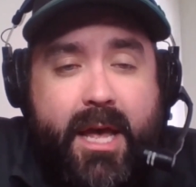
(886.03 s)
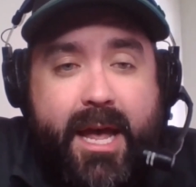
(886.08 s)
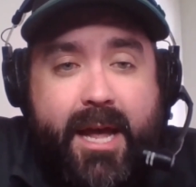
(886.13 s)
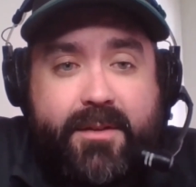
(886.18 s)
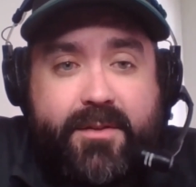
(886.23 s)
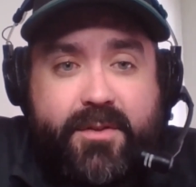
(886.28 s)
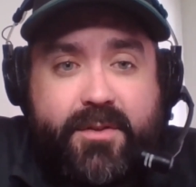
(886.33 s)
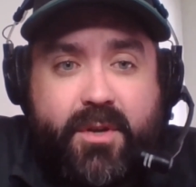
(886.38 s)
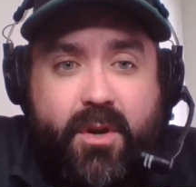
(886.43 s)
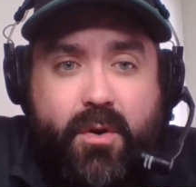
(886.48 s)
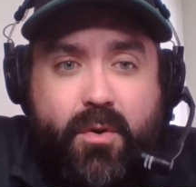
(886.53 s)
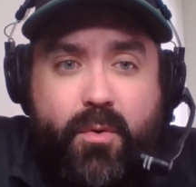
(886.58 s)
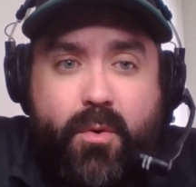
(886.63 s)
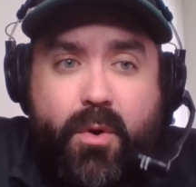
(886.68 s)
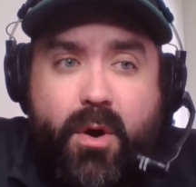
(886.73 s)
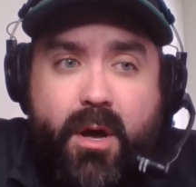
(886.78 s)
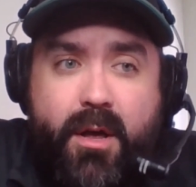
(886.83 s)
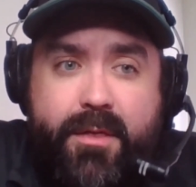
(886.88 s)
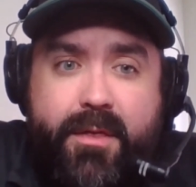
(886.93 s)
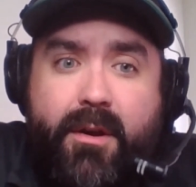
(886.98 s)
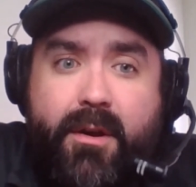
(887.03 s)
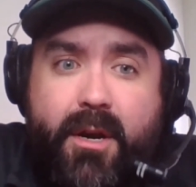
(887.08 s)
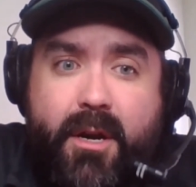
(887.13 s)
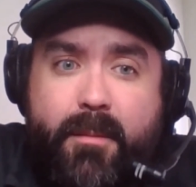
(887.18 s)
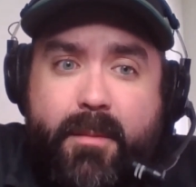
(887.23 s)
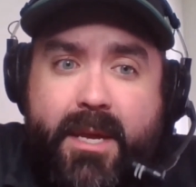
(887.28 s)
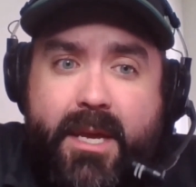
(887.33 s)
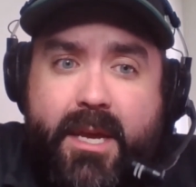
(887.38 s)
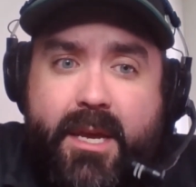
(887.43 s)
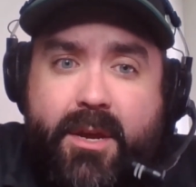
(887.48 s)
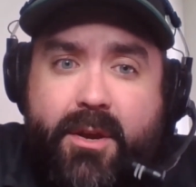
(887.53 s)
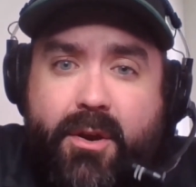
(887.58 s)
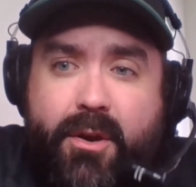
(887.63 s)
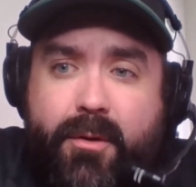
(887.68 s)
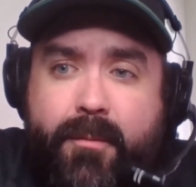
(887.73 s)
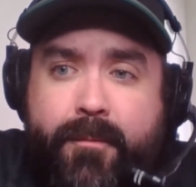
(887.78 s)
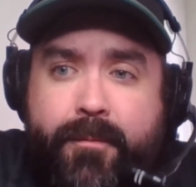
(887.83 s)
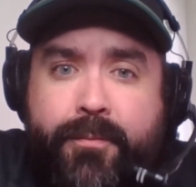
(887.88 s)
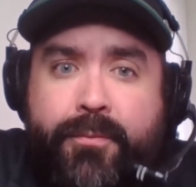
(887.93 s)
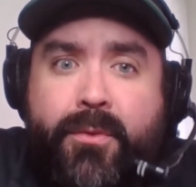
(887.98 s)
And so uh, they're going to be
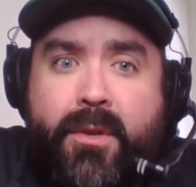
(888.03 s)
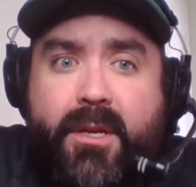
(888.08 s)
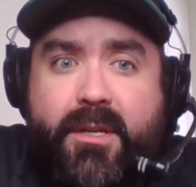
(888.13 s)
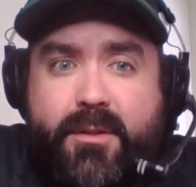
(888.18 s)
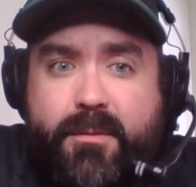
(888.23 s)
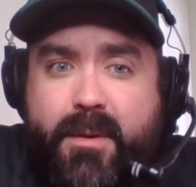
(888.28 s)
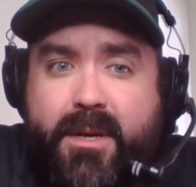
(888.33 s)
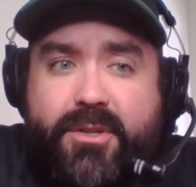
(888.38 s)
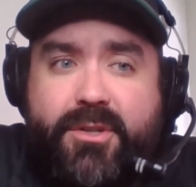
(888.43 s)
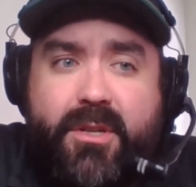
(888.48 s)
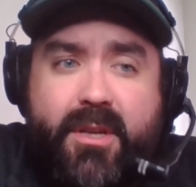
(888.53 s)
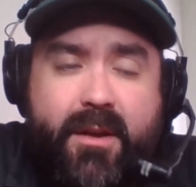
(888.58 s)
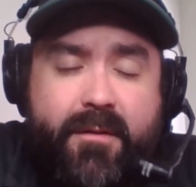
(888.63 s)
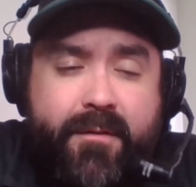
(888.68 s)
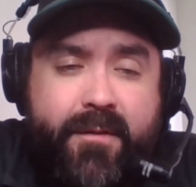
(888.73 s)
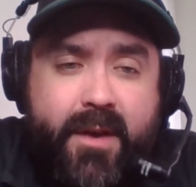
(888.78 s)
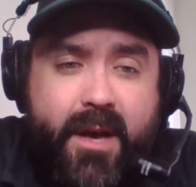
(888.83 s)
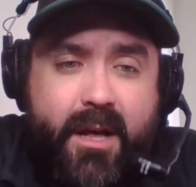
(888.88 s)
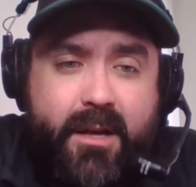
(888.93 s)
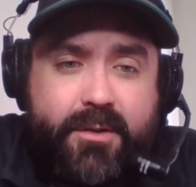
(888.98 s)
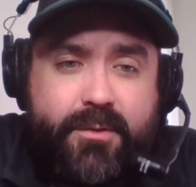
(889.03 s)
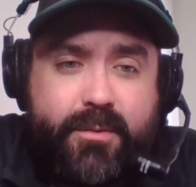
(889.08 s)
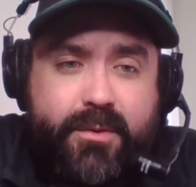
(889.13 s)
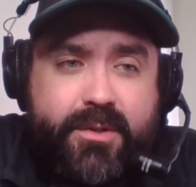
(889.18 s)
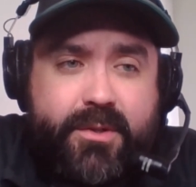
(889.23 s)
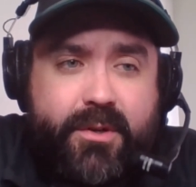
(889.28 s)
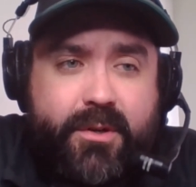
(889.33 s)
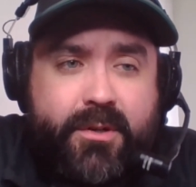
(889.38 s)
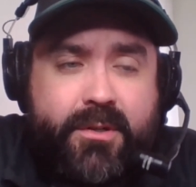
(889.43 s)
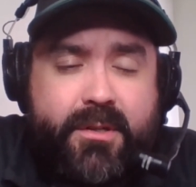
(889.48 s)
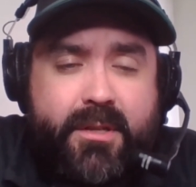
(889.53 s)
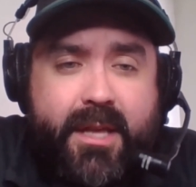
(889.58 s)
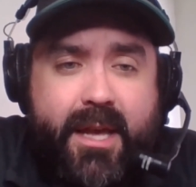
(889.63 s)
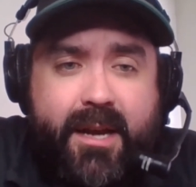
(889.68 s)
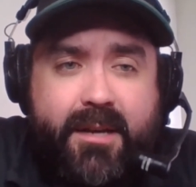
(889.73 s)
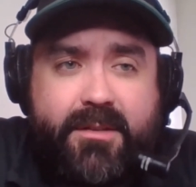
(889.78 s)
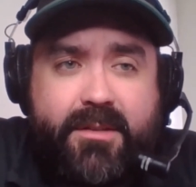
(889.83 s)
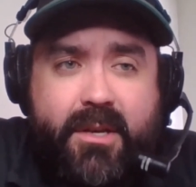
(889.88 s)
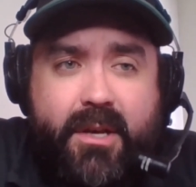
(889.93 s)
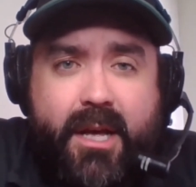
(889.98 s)
eager, especially in Fiala's return to the
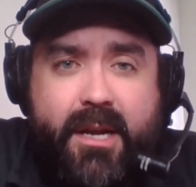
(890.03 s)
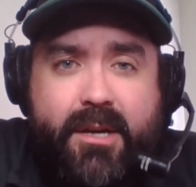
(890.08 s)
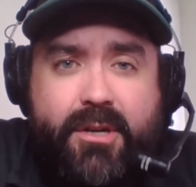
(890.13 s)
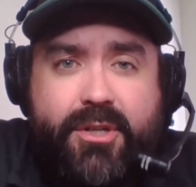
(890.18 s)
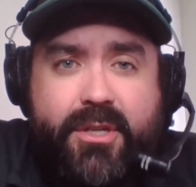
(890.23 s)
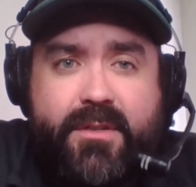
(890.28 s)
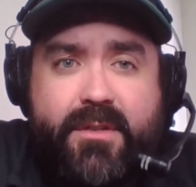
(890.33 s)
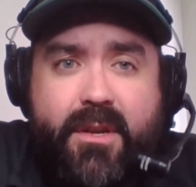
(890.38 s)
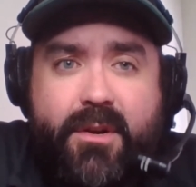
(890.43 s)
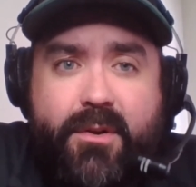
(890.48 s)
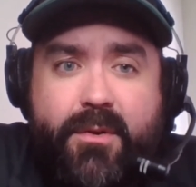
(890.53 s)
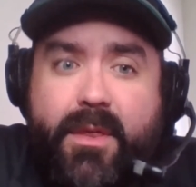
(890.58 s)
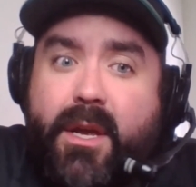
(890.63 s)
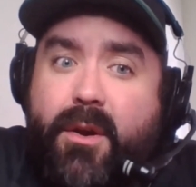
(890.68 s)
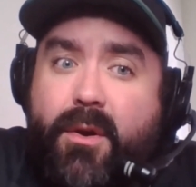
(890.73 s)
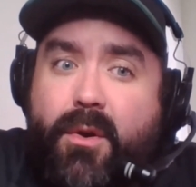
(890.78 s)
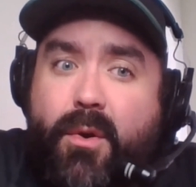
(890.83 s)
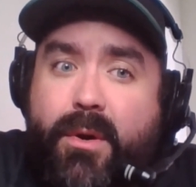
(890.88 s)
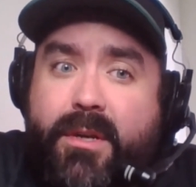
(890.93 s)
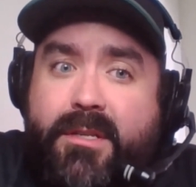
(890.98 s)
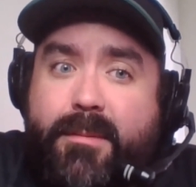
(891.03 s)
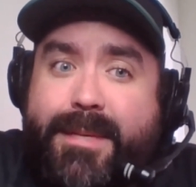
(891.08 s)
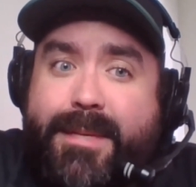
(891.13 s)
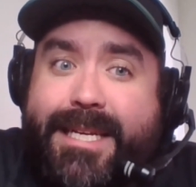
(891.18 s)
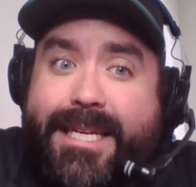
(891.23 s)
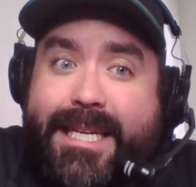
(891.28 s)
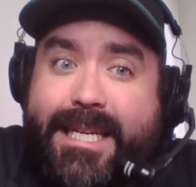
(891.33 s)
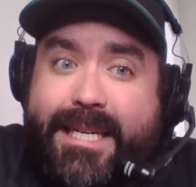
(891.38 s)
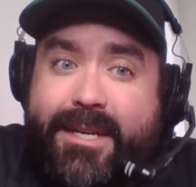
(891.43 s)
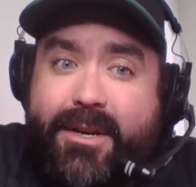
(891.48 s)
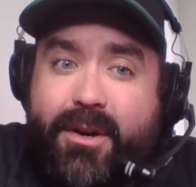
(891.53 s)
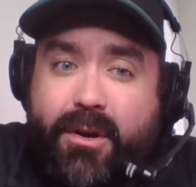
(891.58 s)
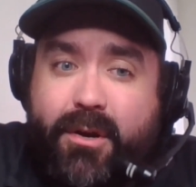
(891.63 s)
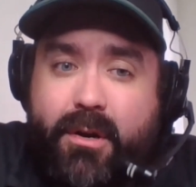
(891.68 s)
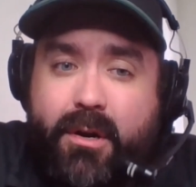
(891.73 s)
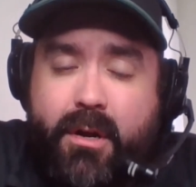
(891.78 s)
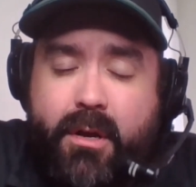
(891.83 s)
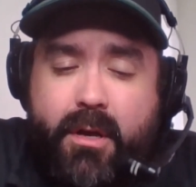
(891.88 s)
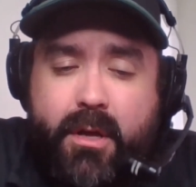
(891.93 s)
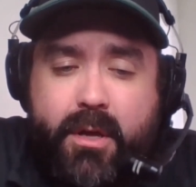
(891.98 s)
Xcel Energy Center. They are going to be
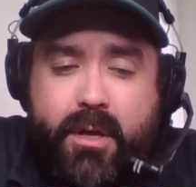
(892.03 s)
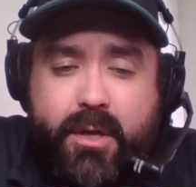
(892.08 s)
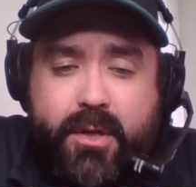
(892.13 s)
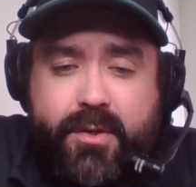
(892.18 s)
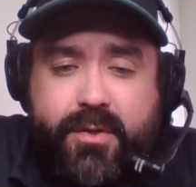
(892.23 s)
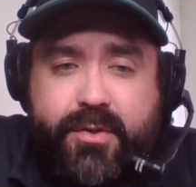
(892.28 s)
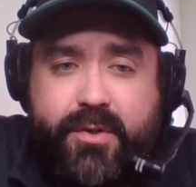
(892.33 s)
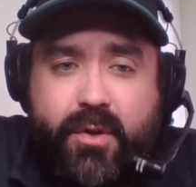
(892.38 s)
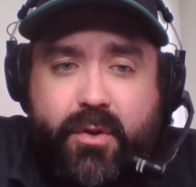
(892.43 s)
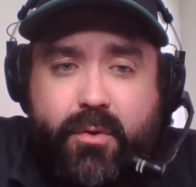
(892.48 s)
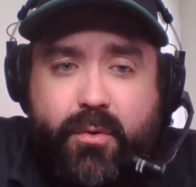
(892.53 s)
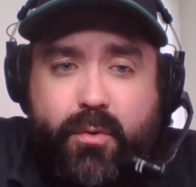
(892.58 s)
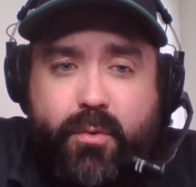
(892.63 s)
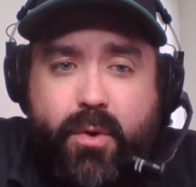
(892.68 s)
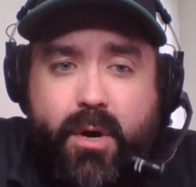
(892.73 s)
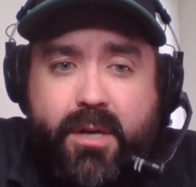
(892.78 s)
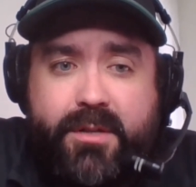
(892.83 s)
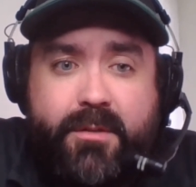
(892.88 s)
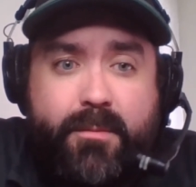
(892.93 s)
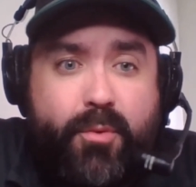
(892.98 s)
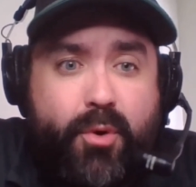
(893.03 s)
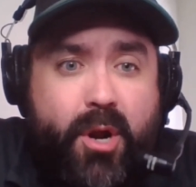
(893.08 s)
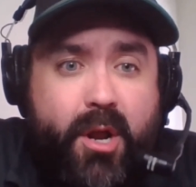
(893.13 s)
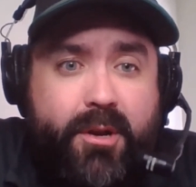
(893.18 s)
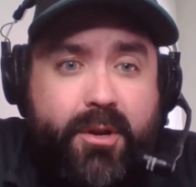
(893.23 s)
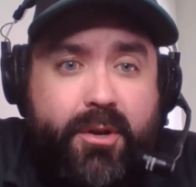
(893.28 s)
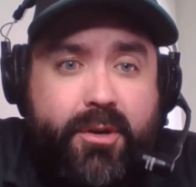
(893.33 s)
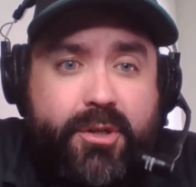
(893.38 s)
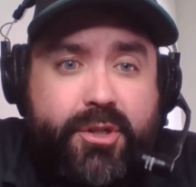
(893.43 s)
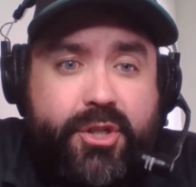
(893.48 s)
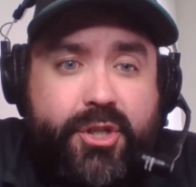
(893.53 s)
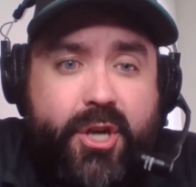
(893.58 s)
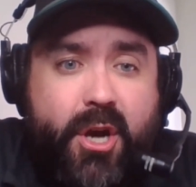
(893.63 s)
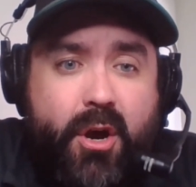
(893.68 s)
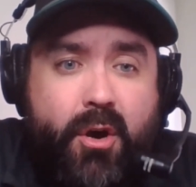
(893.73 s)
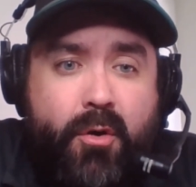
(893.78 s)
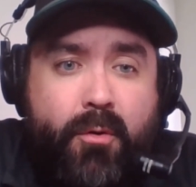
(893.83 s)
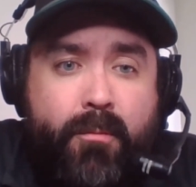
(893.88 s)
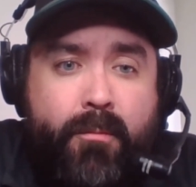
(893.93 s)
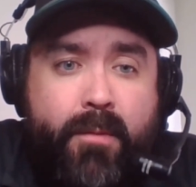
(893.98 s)
eager to uh, to put on a good
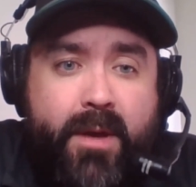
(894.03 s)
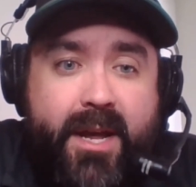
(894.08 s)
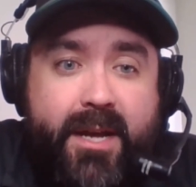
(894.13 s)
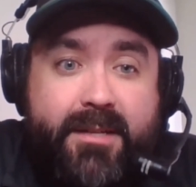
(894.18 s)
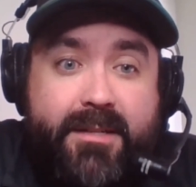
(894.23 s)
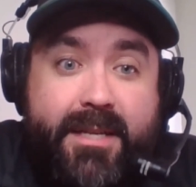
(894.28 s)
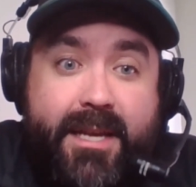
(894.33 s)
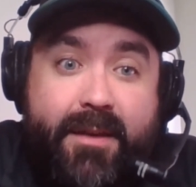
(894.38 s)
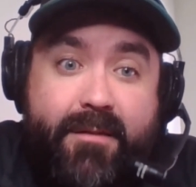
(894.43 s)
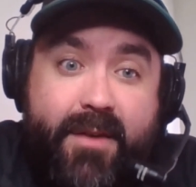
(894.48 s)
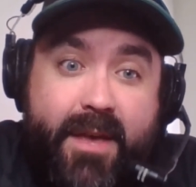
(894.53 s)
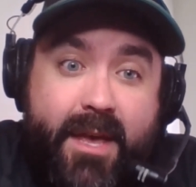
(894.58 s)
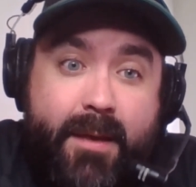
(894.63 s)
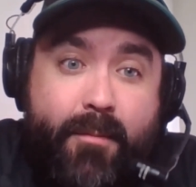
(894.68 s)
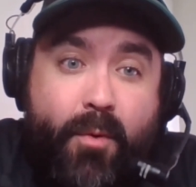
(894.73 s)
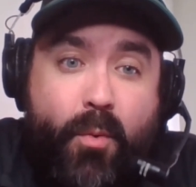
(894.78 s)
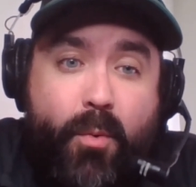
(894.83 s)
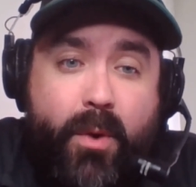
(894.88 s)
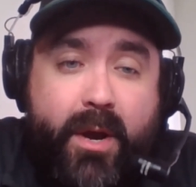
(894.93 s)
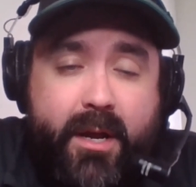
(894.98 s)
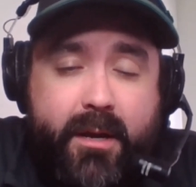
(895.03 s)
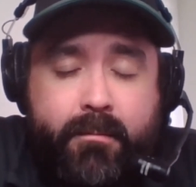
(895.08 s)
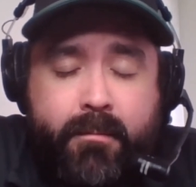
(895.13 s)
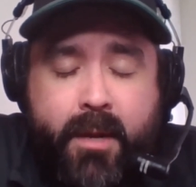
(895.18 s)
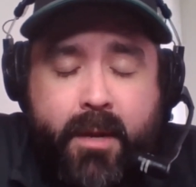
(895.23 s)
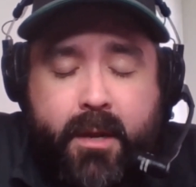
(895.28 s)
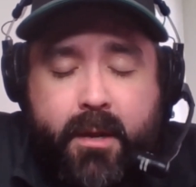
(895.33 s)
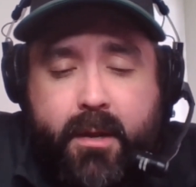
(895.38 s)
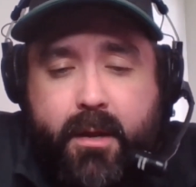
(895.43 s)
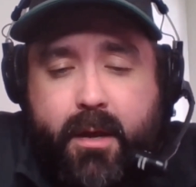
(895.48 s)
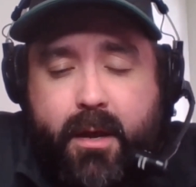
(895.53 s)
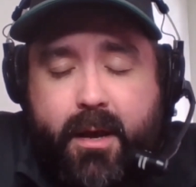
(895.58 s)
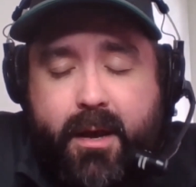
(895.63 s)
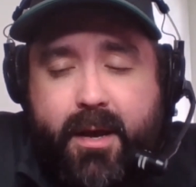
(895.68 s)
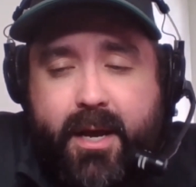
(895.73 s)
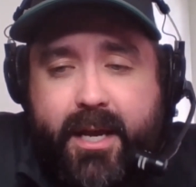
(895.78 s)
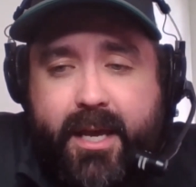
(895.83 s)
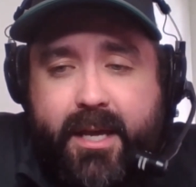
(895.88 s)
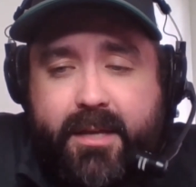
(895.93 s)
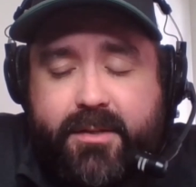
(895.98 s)
show and to give him a win
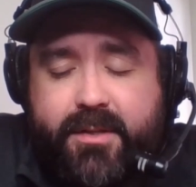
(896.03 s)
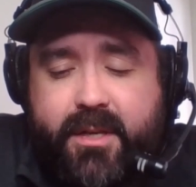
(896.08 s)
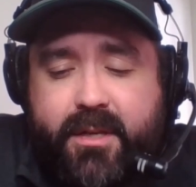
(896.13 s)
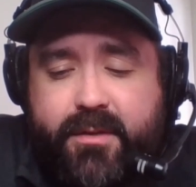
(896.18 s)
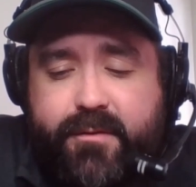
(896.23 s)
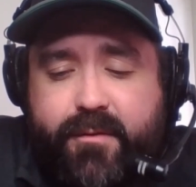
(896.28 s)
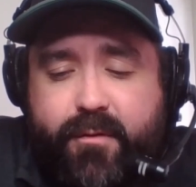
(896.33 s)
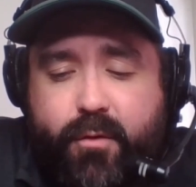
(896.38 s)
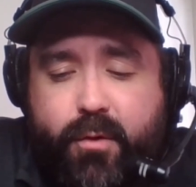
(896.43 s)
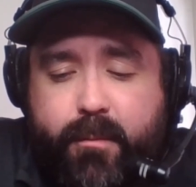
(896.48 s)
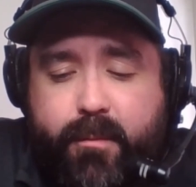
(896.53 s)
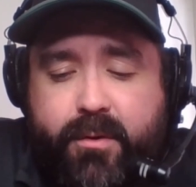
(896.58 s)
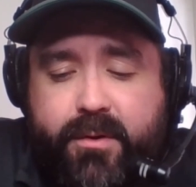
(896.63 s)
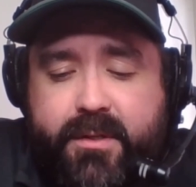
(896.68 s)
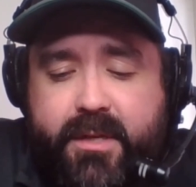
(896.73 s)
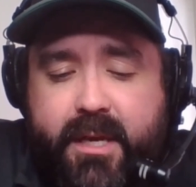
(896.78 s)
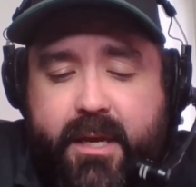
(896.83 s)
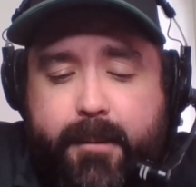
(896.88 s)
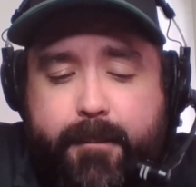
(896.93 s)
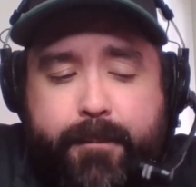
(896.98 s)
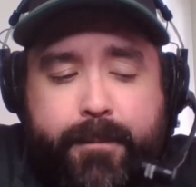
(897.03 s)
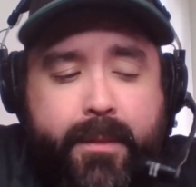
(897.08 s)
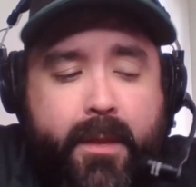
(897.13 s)
uh, against his former team.